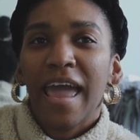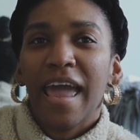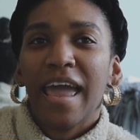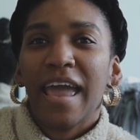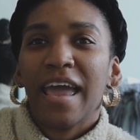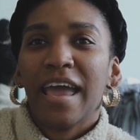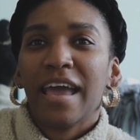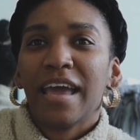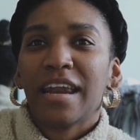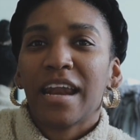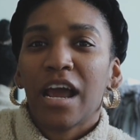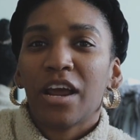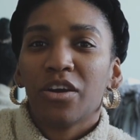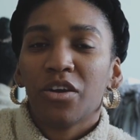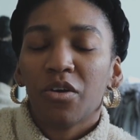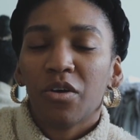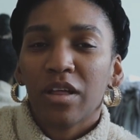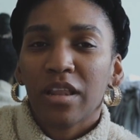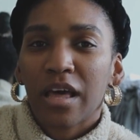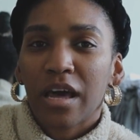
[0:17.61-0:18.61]
And I
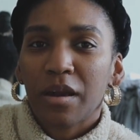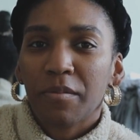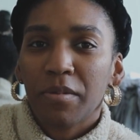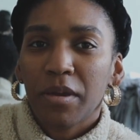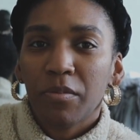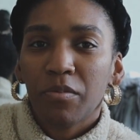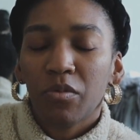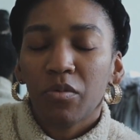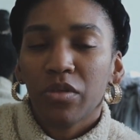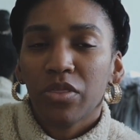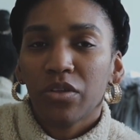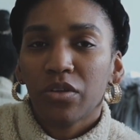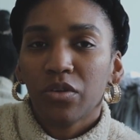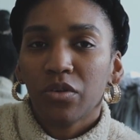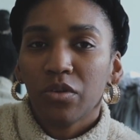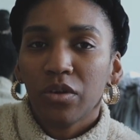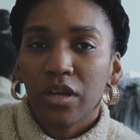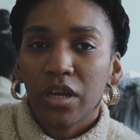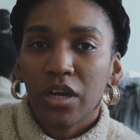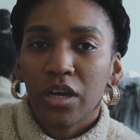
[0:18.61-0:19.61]
know a lot of people with the
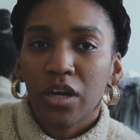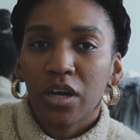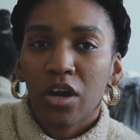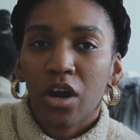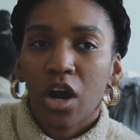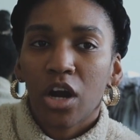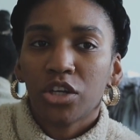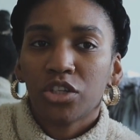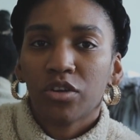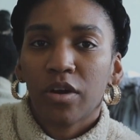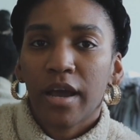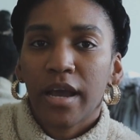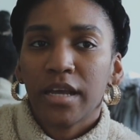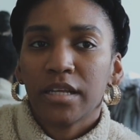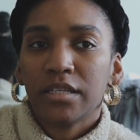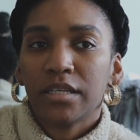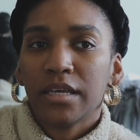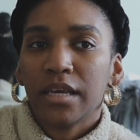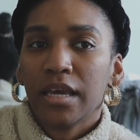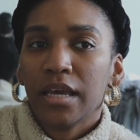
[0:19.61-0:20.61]
new year are
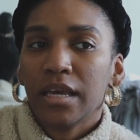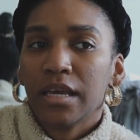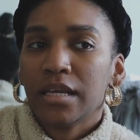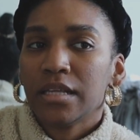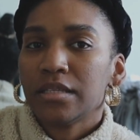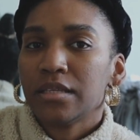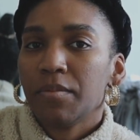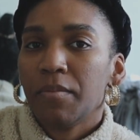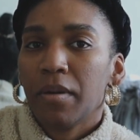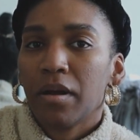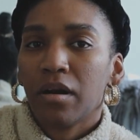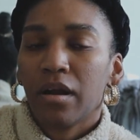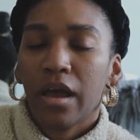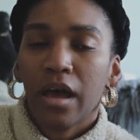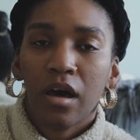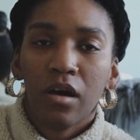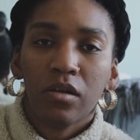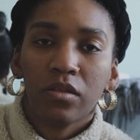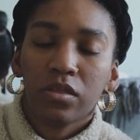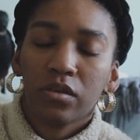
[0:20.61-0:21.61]
trying to get into better
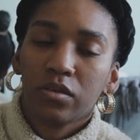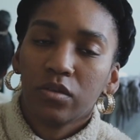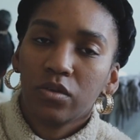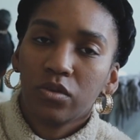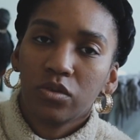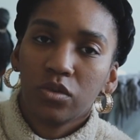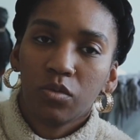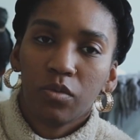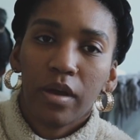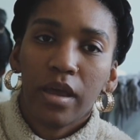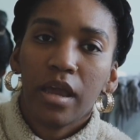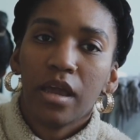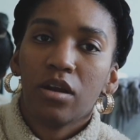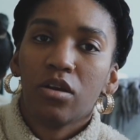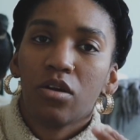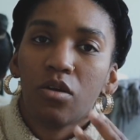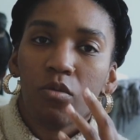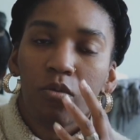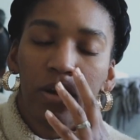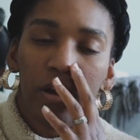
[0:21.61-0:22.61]
health or lose weight
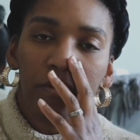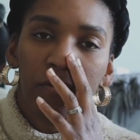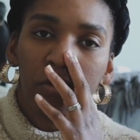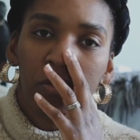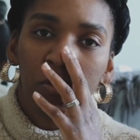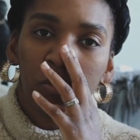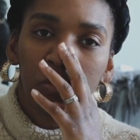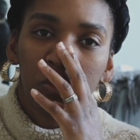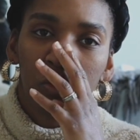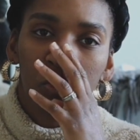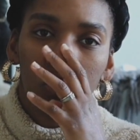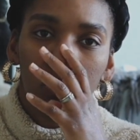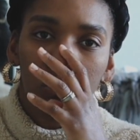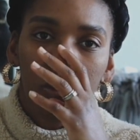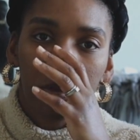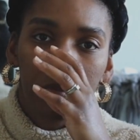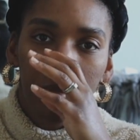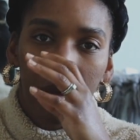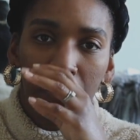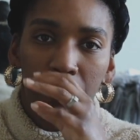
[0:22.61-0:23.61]
or whatever those
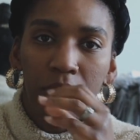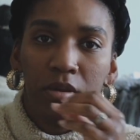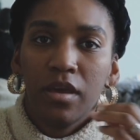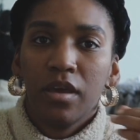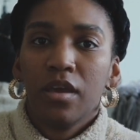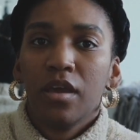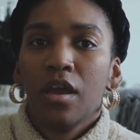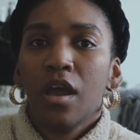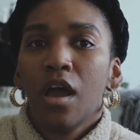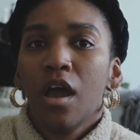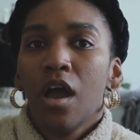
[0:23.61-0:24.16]
goals may be